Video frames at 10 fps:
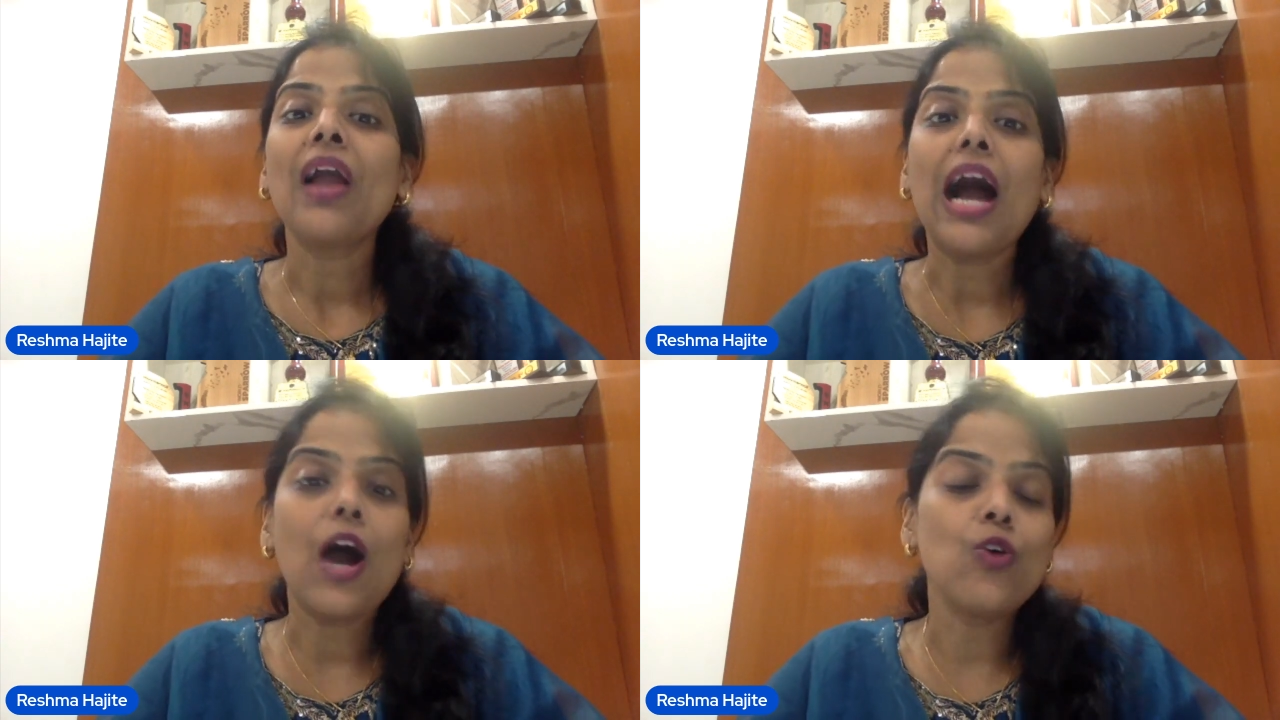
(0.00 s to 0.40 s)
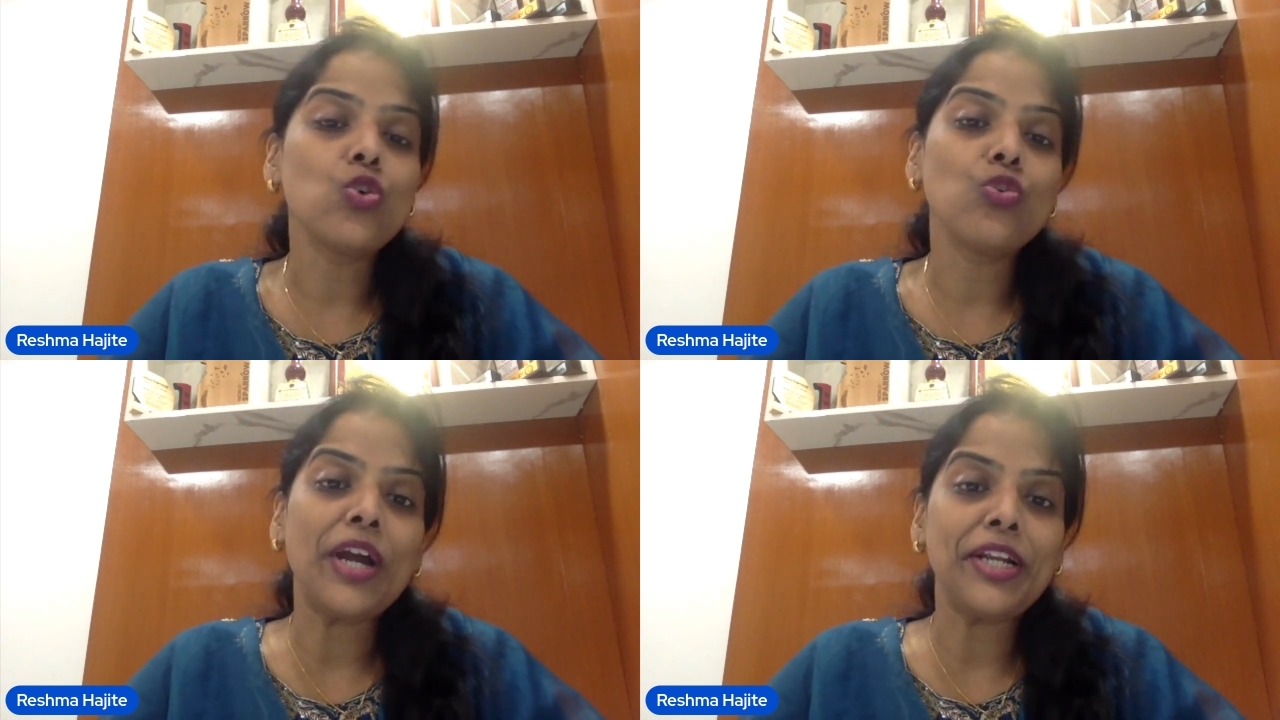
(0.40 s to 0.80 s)
how
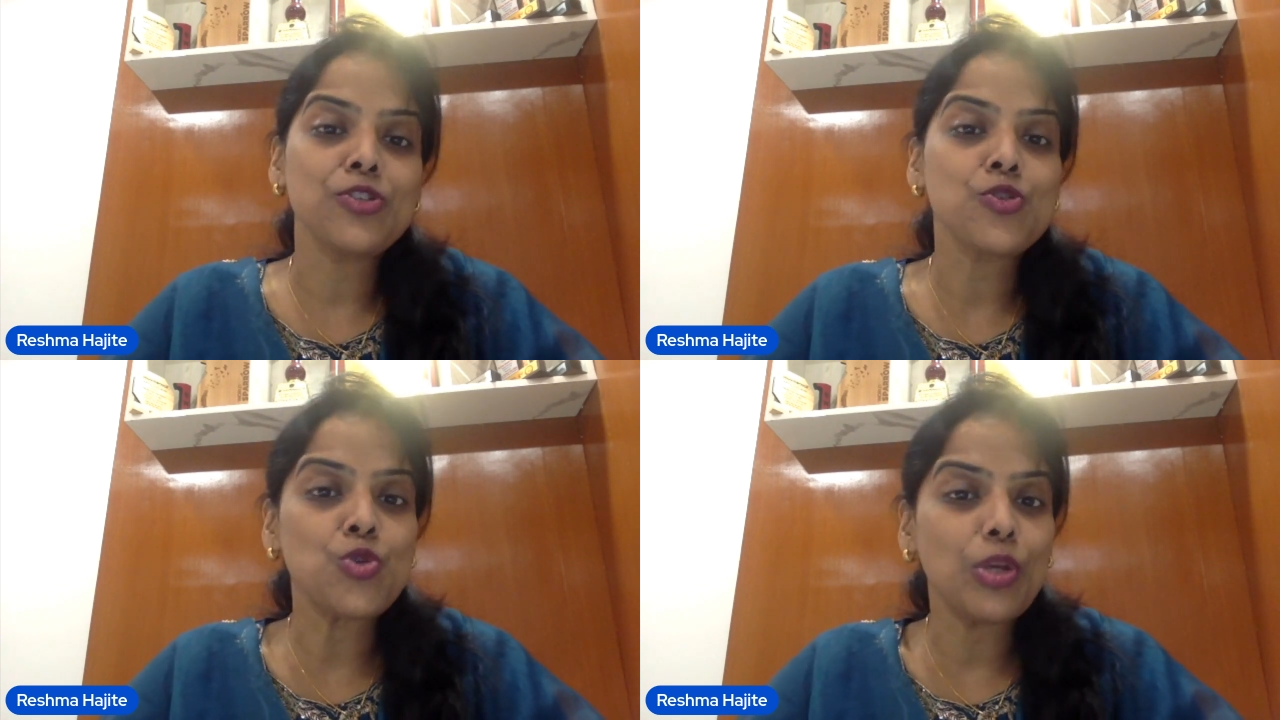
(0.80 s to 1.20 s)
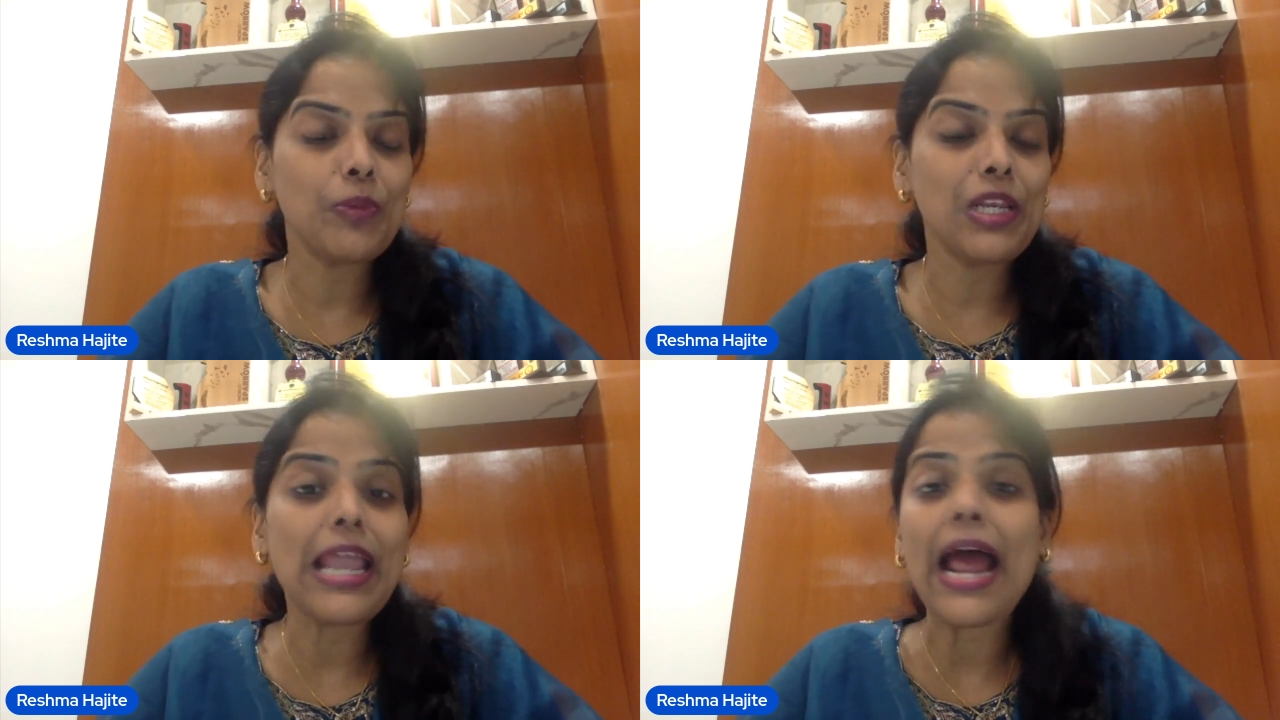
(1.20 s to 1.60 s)
to find a
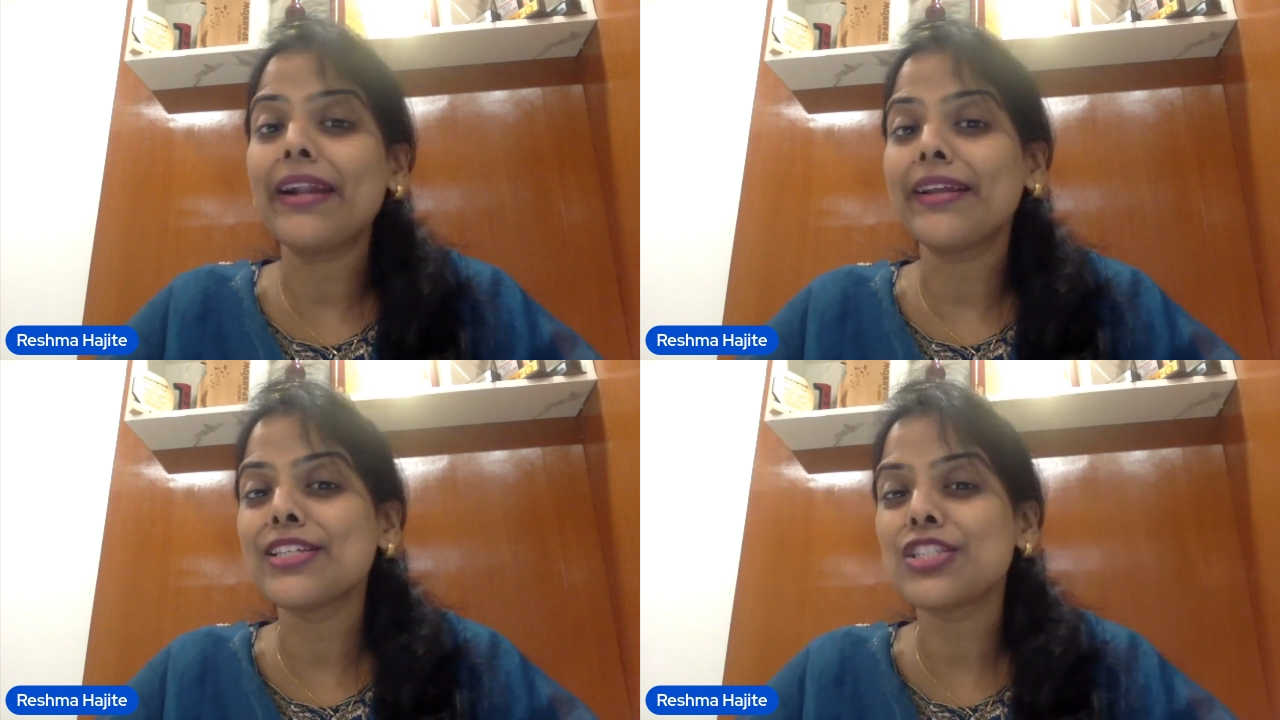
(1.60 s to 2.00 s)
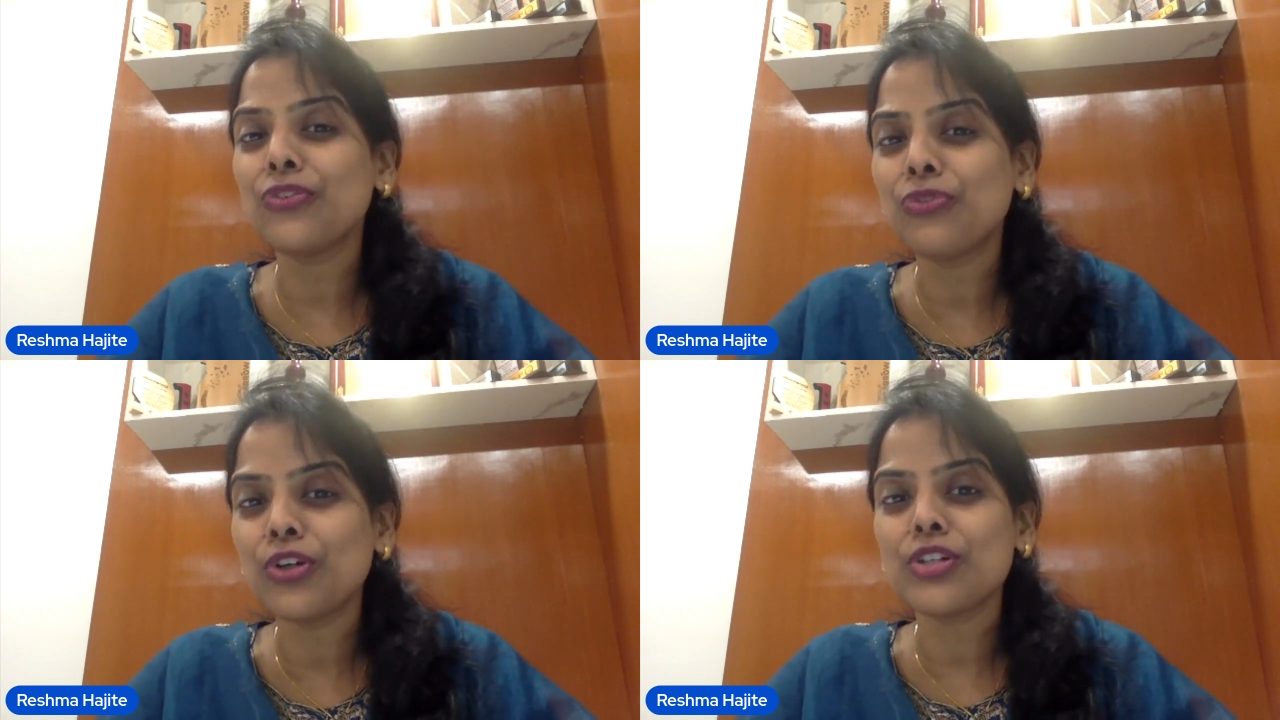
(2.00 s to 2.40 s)
suitable land is the
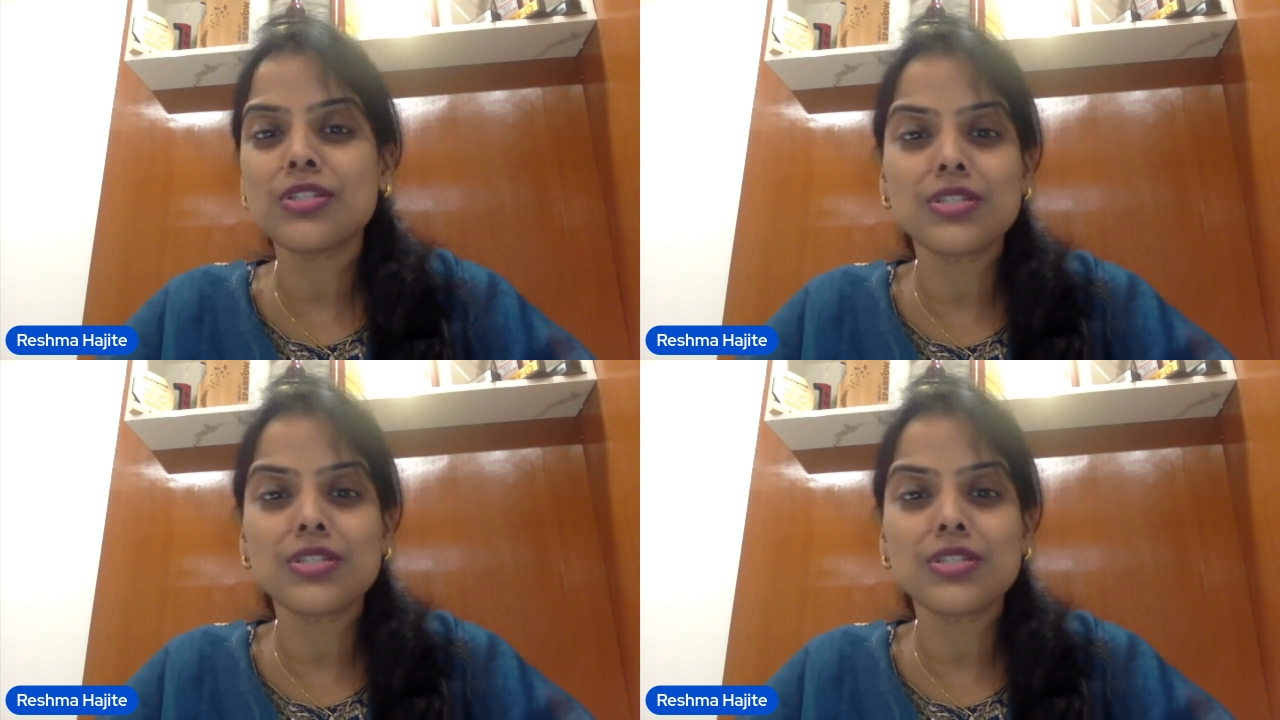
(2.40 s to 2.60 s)
first